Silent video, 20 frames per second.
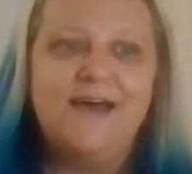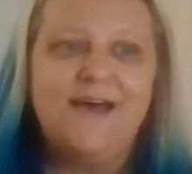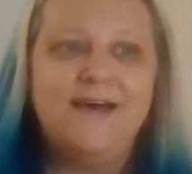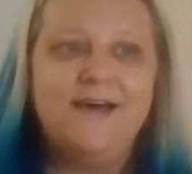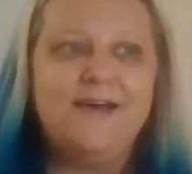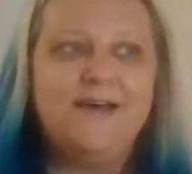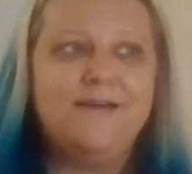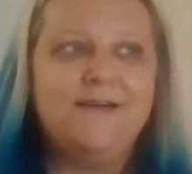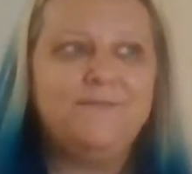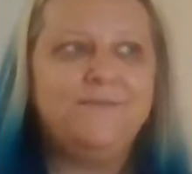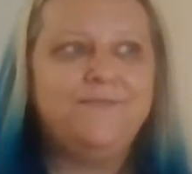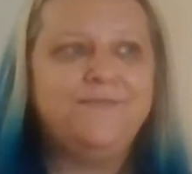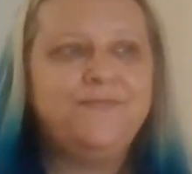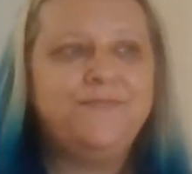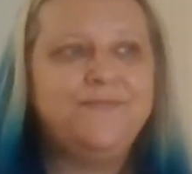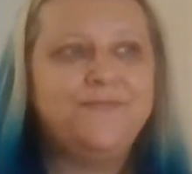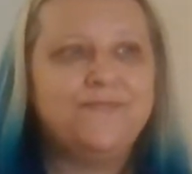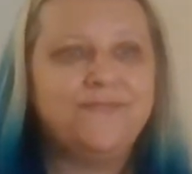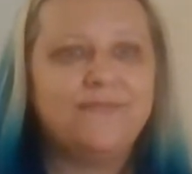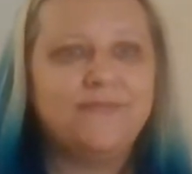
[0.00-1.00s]
And
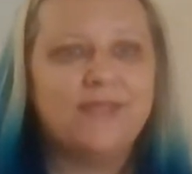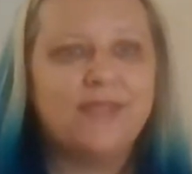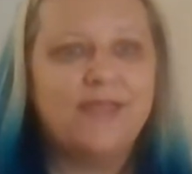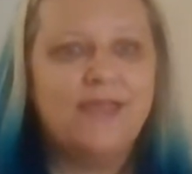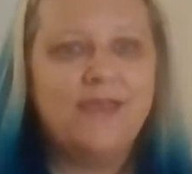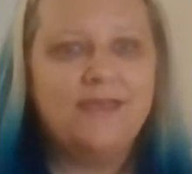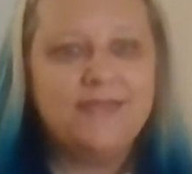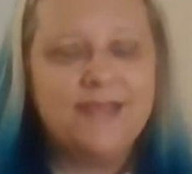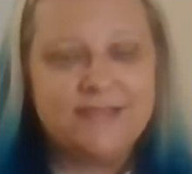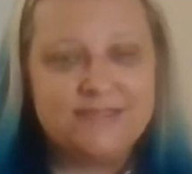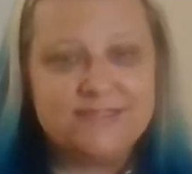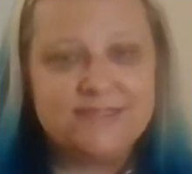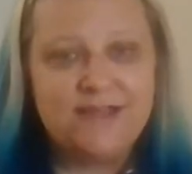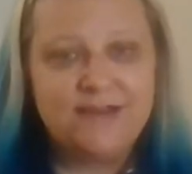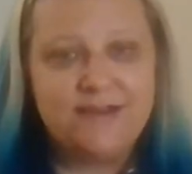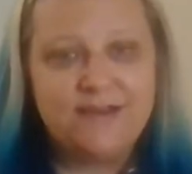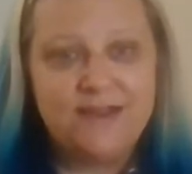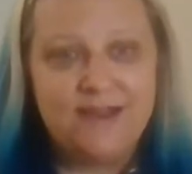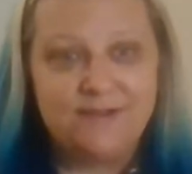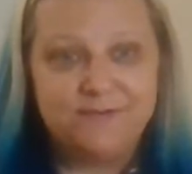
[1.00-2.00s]
that's
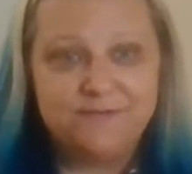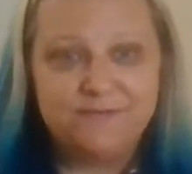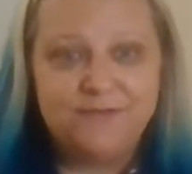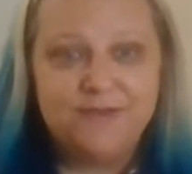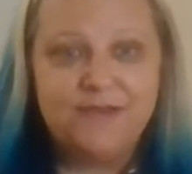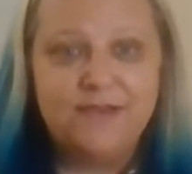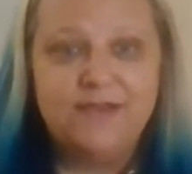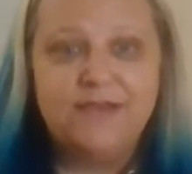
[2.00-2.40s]
not enough,